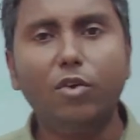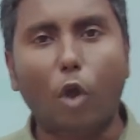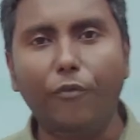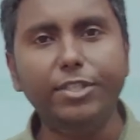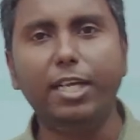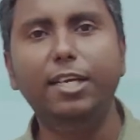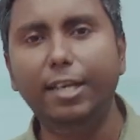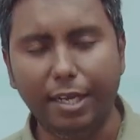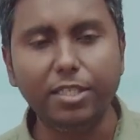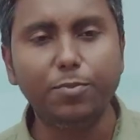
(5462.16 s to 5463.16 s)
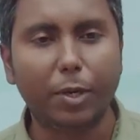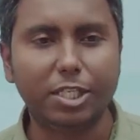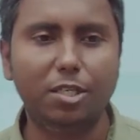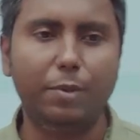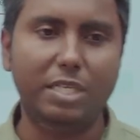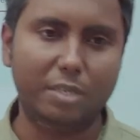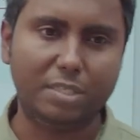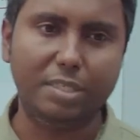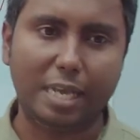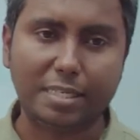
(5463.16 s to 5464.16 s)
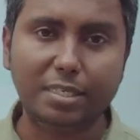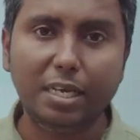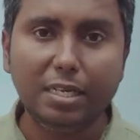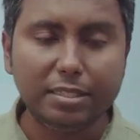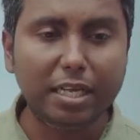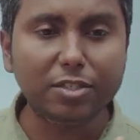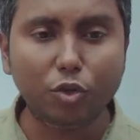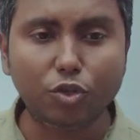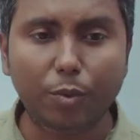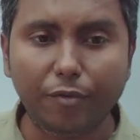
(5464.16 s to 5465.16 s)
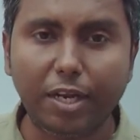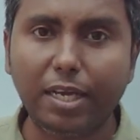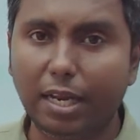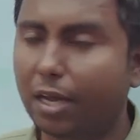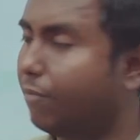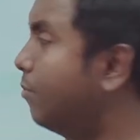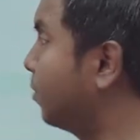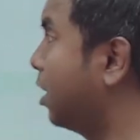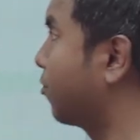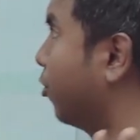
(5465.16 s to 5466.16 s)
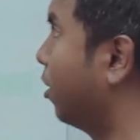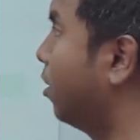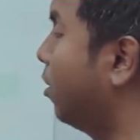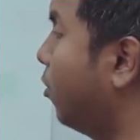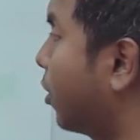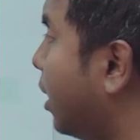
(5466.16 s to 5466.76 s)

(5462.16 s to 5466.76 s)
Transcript: officially release purchasing managers index. This you should be very care, careful. Okay,